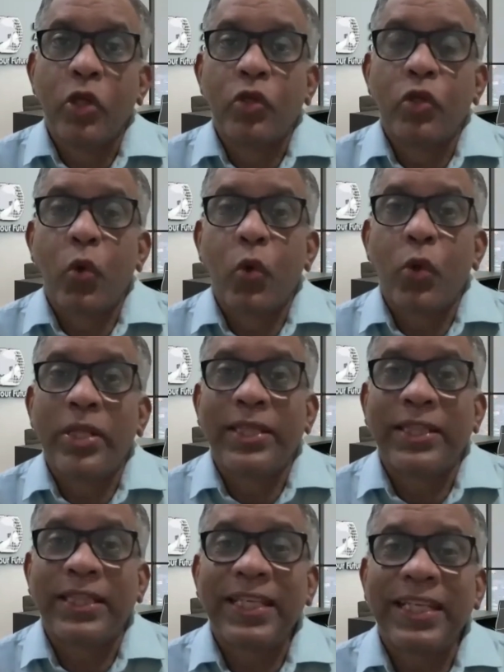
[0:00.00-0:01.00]
So
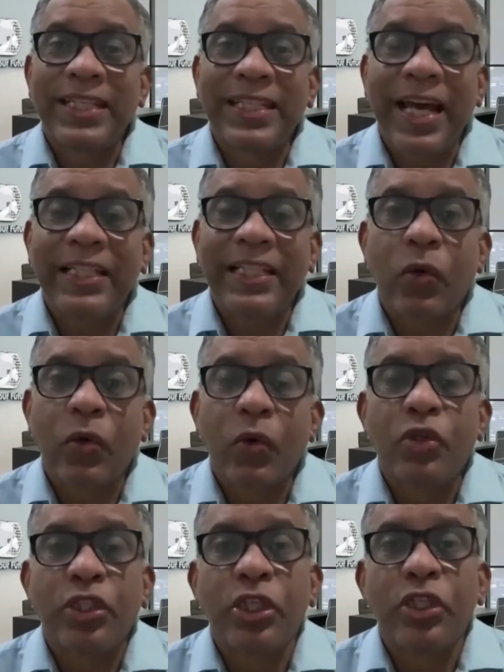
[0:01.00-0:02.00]
these are the
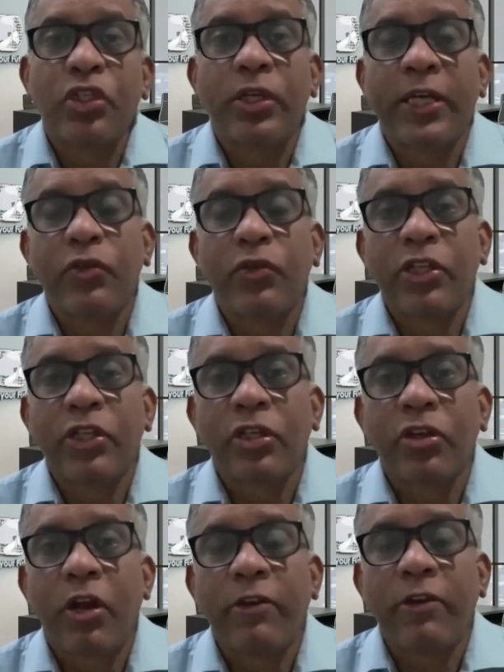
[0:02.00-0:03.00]
questions on
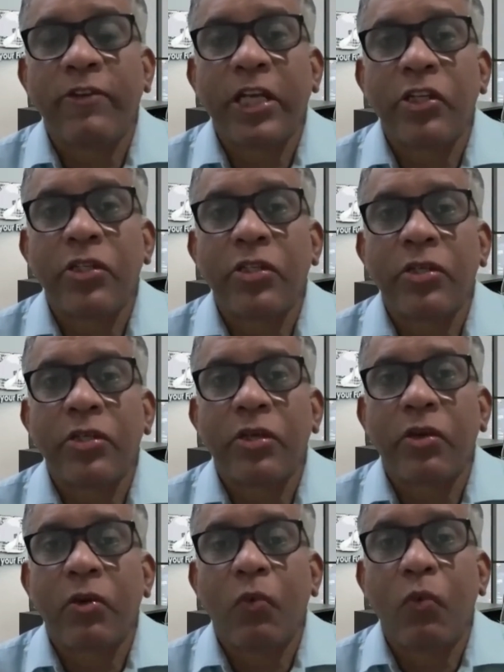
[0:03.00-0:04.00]
education qualifications.
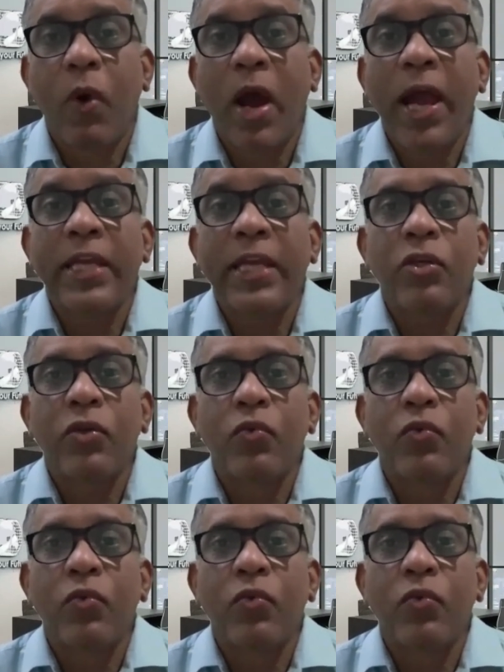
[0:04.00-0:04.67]
Why